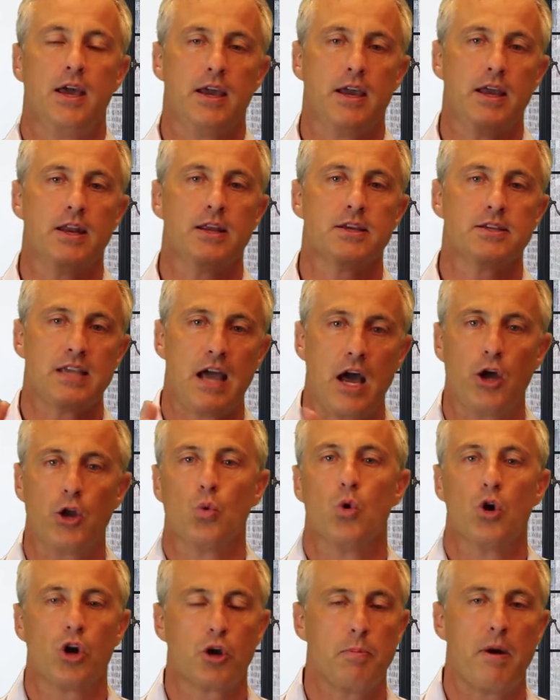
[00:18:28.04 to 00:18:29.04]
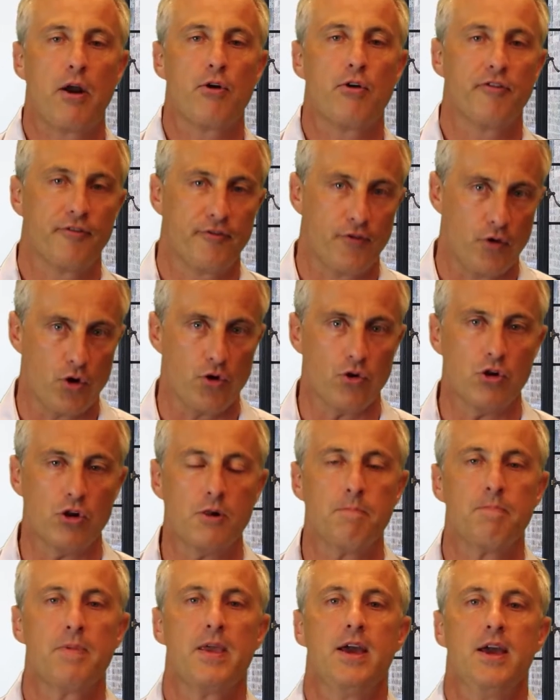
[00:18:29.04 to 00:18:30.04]
It is how to work by
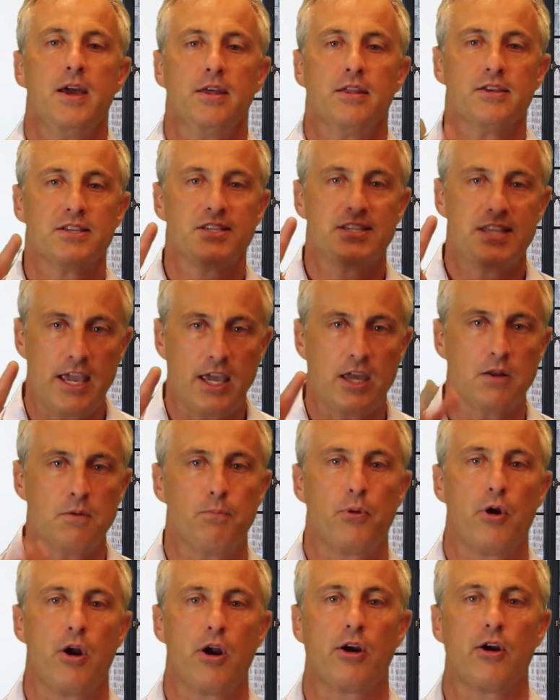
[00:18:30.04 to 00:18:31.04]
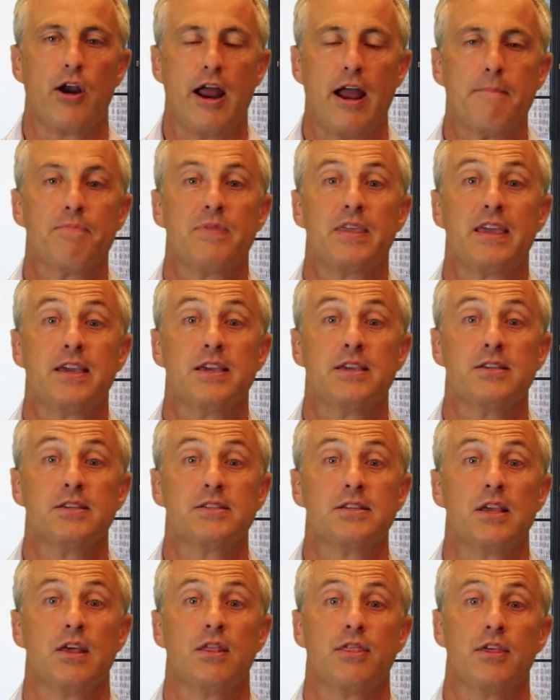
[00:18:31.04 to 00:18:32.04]
referral. The second program
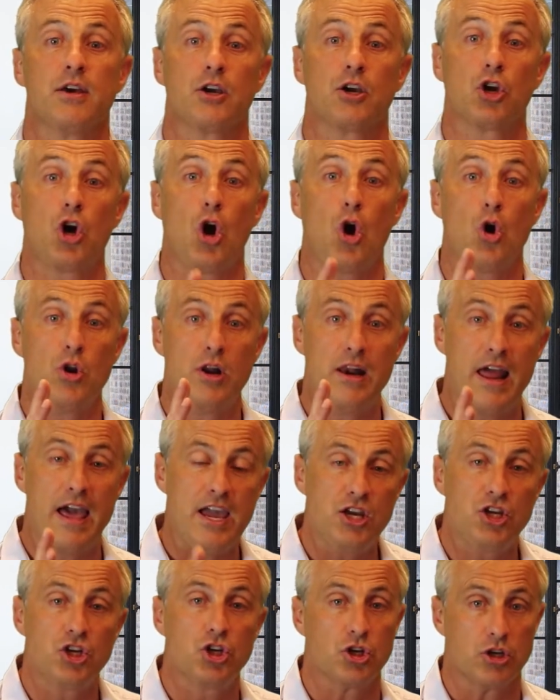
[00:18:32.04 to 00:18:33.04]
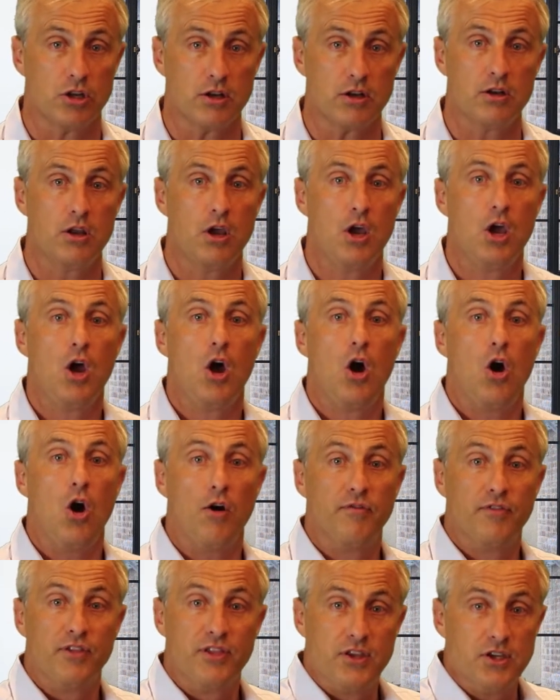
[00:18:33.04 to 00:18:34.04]
is the collation
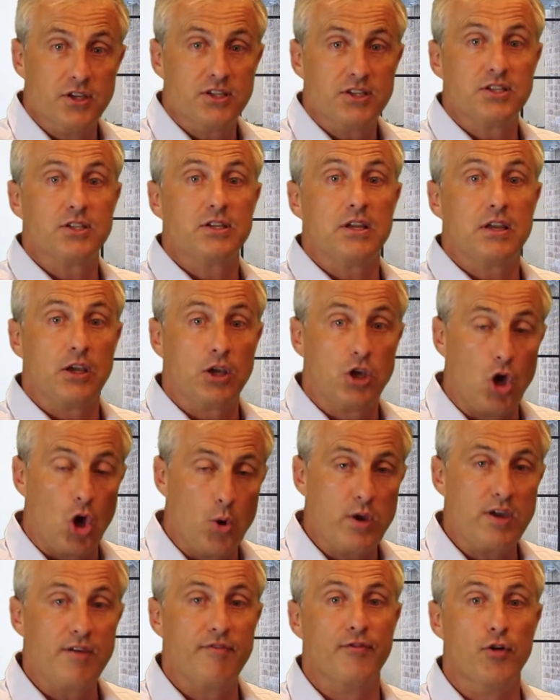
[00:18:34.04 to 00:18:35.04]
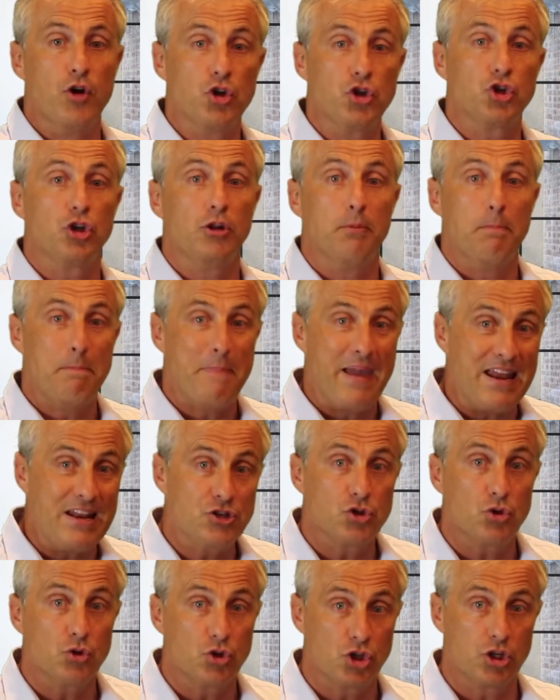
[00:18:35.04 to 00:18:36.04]
of this going virtual
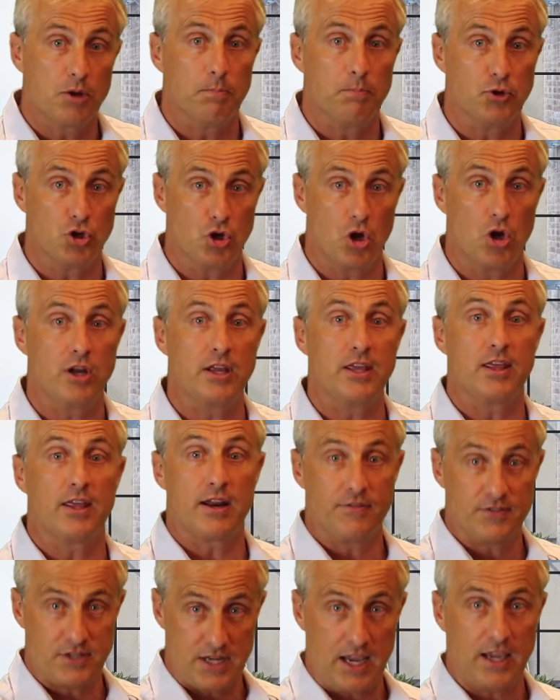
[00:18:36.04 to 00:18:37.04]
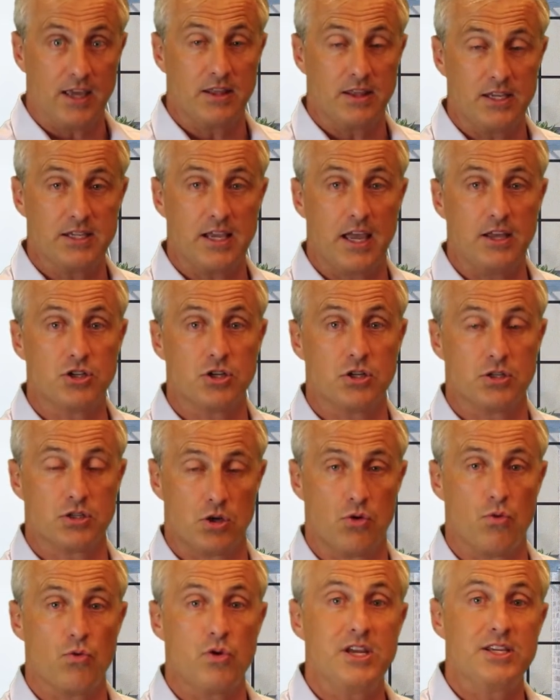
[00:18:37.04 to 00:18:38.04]
mentorship journey that I've taken these agents
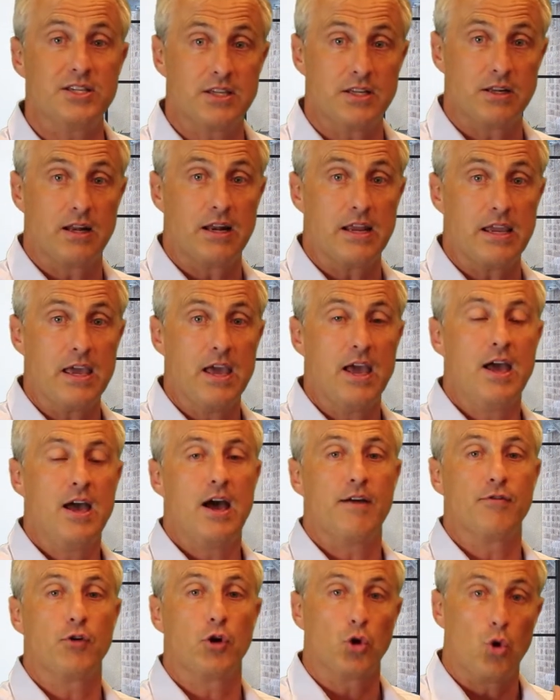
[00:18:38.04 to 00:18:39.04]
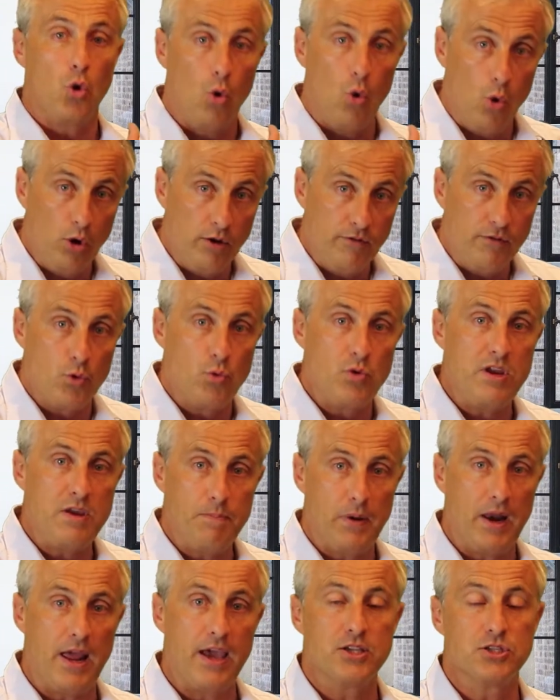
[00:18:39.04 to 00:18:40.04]
on recently. I've got all of the
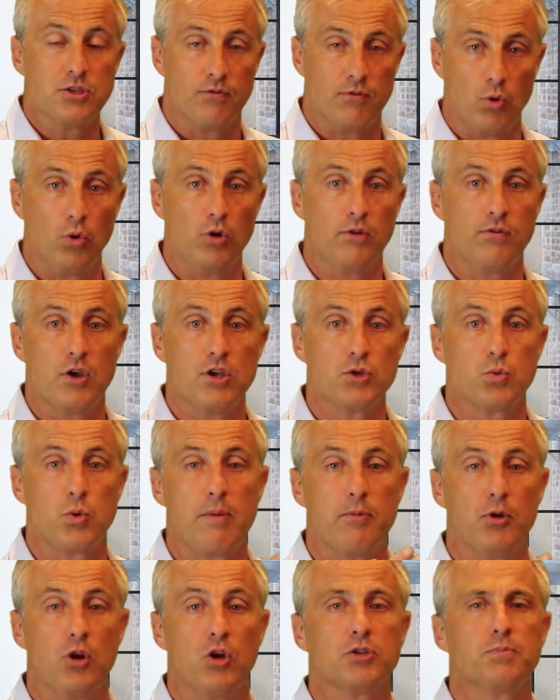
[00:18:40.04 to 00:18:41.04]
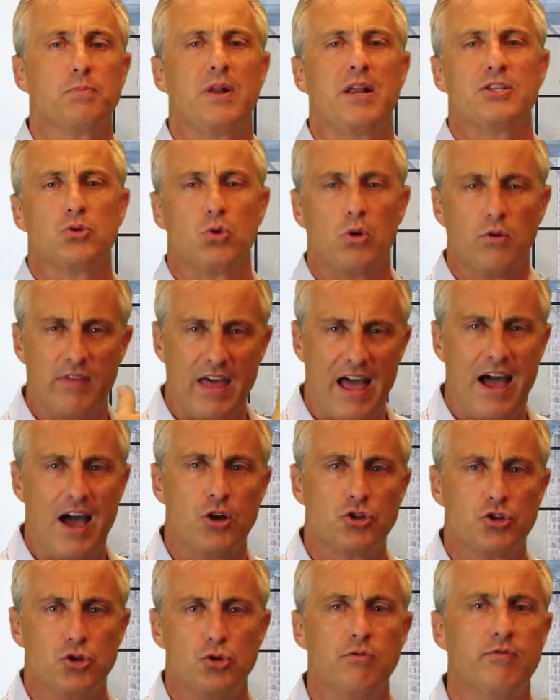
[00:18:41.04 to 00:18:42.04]
replays of all of those webinars, plus all of the
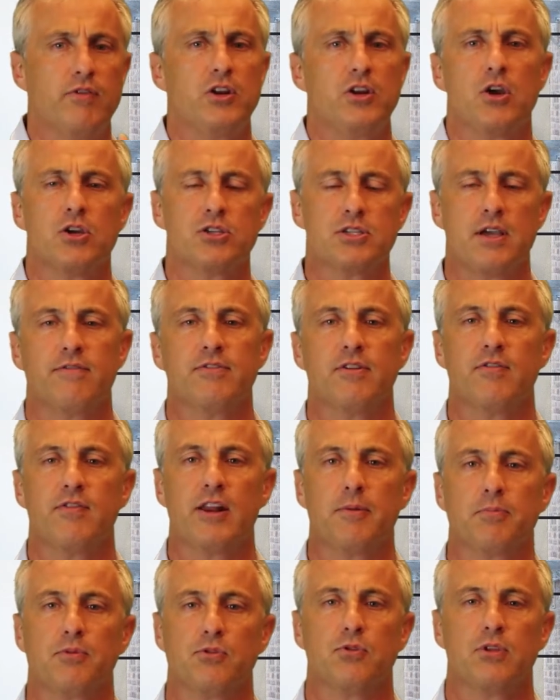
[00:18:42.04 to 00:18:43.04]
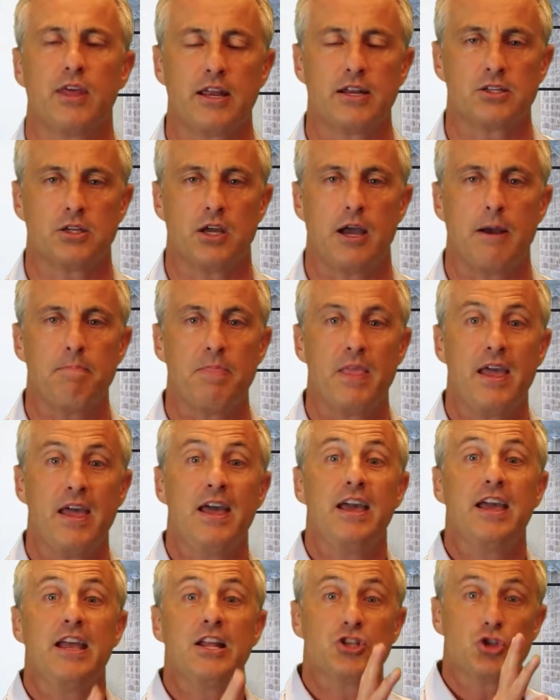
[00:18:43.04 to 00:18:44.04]
how-to videos I've developed through that time.
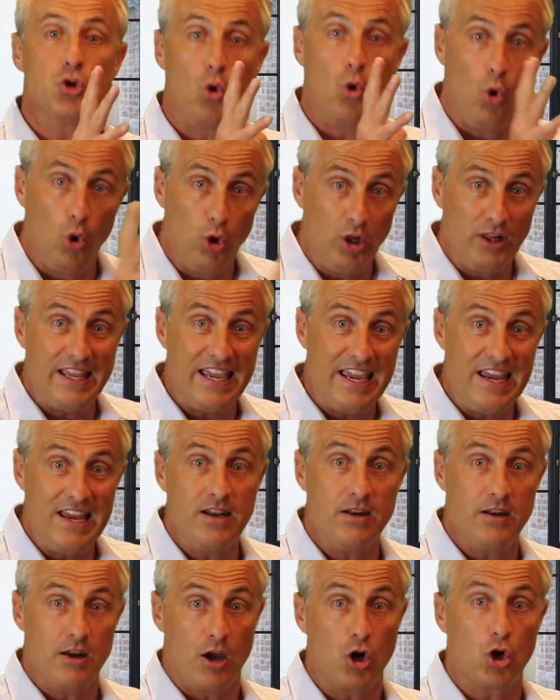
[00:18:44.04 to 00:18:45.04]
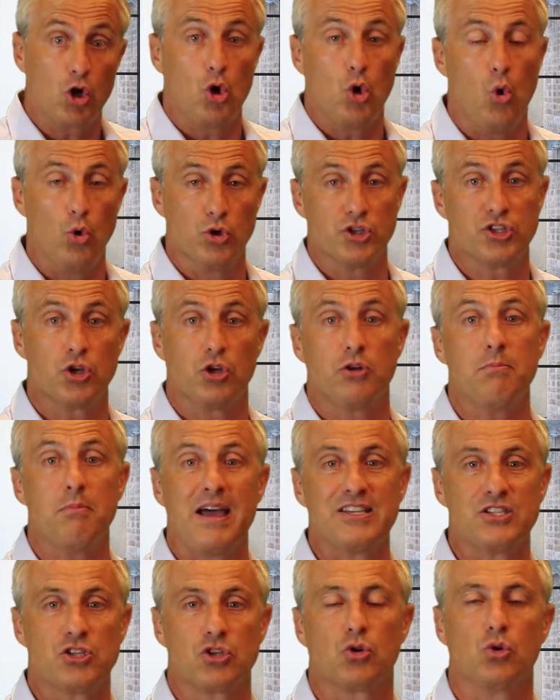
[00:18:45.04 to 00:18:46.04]
It's all in a course on
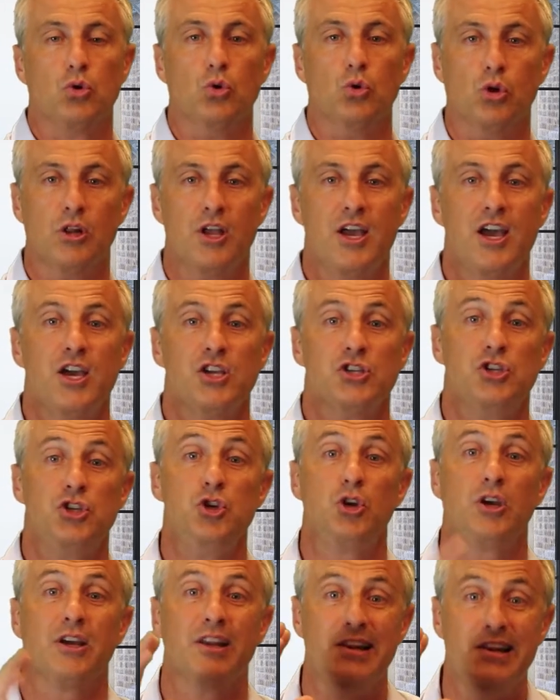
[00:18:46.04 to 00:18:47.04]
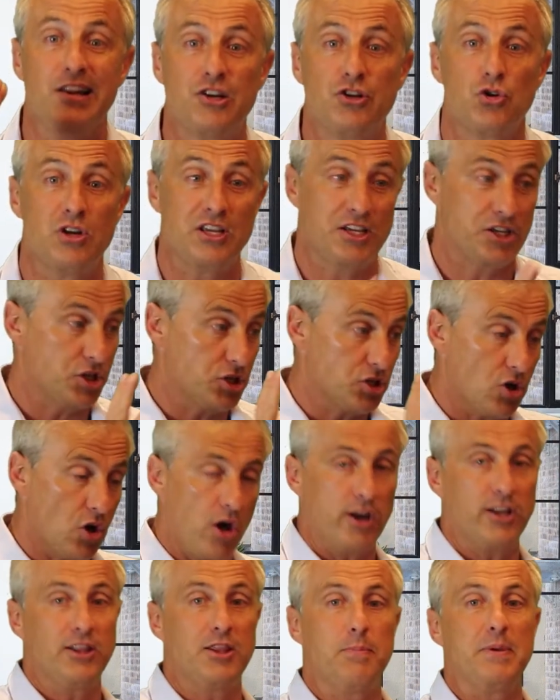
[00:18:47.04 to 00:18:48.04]
my school, so you can literally
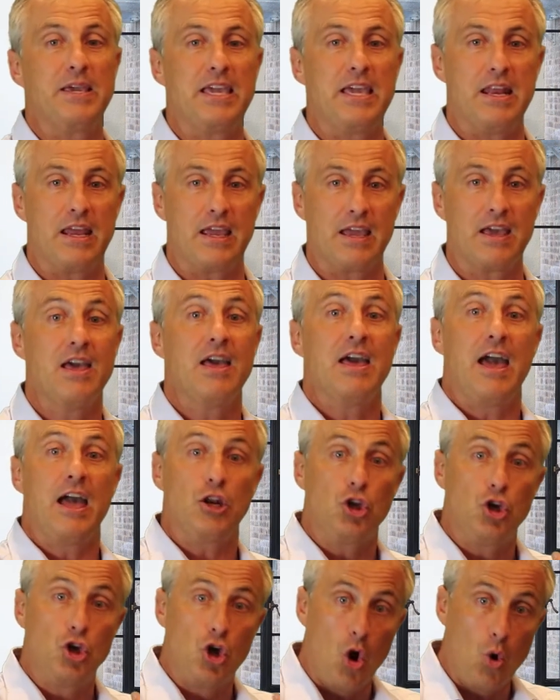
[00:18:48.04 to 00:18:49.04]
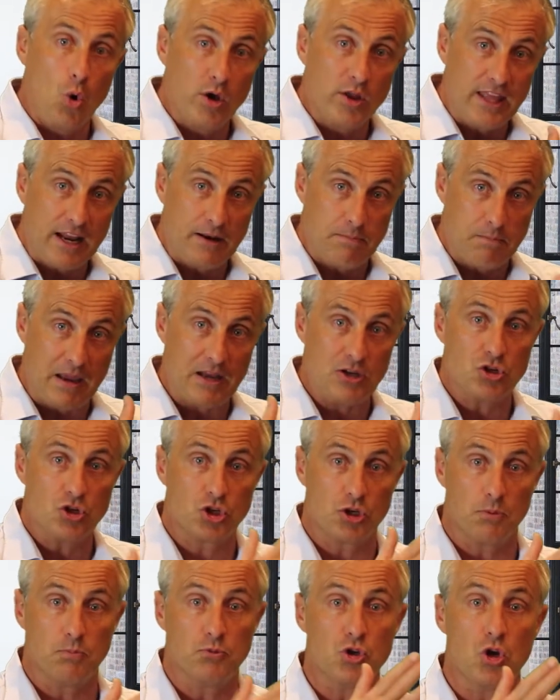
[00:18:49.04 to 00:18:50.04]
start at the beginning and go on that
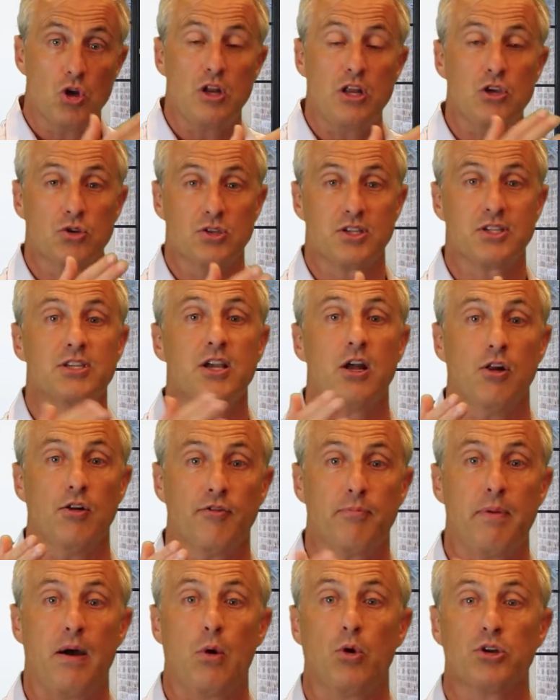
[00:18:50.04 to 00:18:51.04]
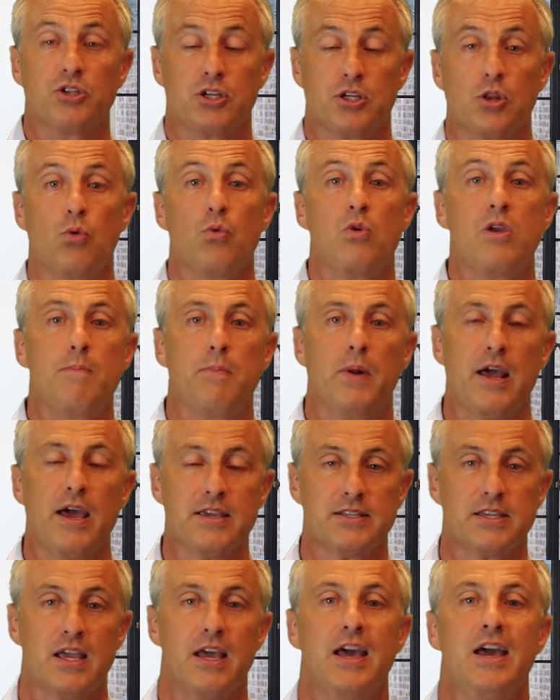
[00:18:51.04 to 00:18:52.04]
mentorship journey yourself by watching the
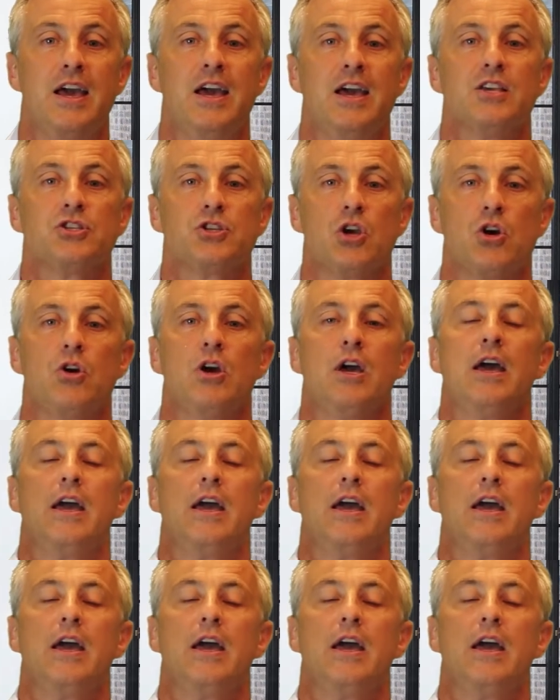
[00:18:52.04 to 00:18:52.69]
replays. So